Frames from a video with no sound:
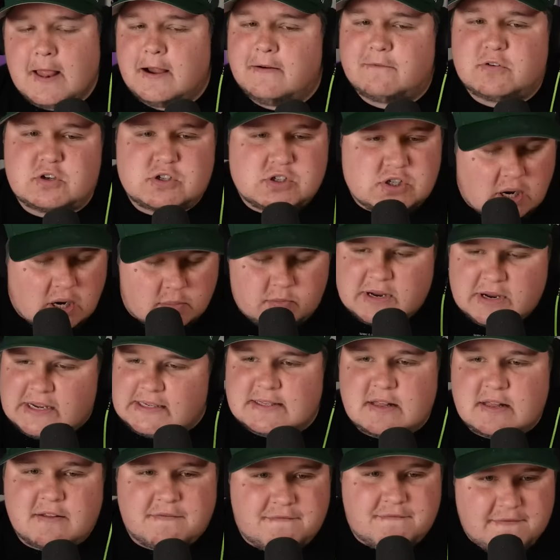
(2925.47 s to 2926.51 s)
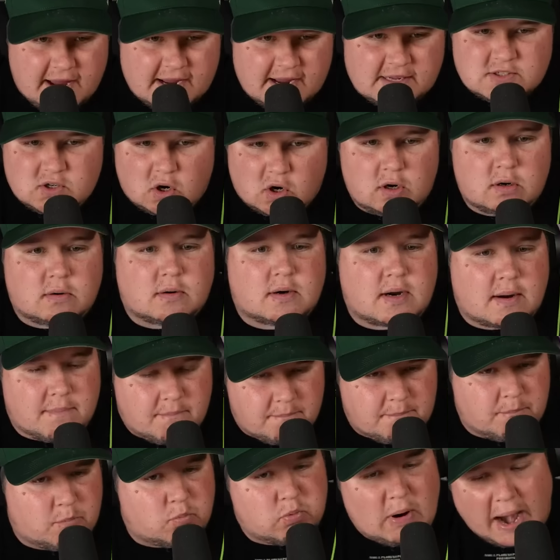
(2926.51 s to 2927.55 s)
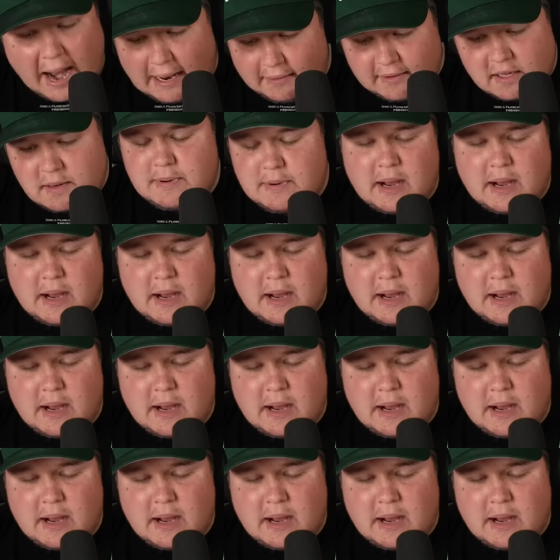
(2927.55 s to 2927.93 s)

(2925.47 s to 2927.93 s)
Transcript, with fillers: For some reason, the fans aren't rallying